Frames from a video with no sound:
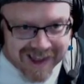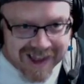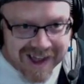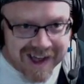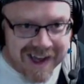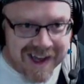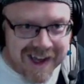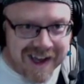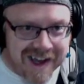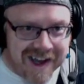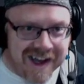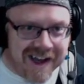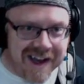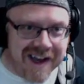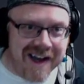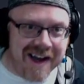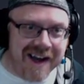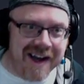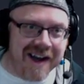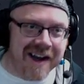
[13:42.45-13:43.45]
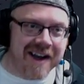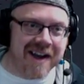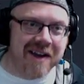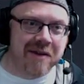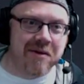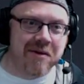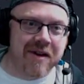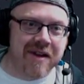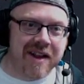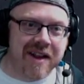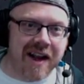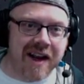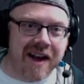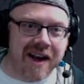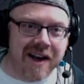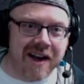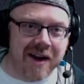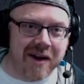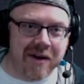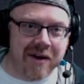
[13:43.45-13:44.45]
Because we're
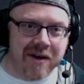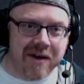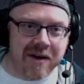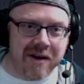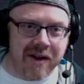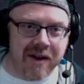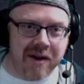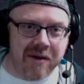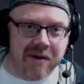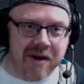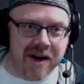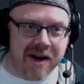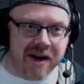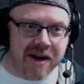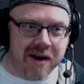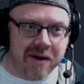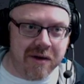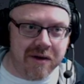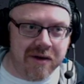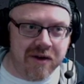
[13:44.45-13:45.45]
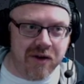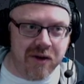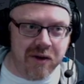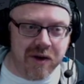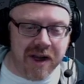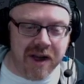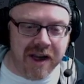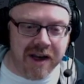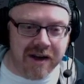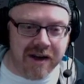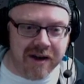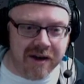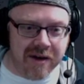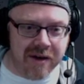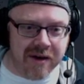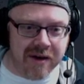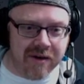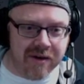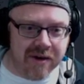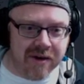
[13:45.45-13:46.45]
extending node. I think we need a node 2D to do
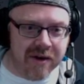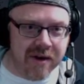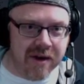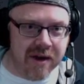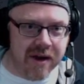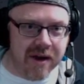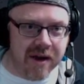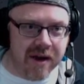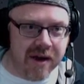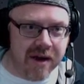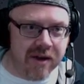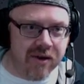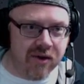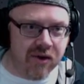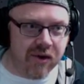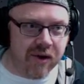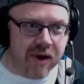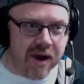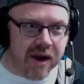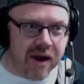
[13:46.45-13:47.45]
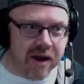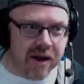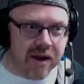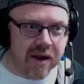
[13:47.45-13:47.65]
drawing.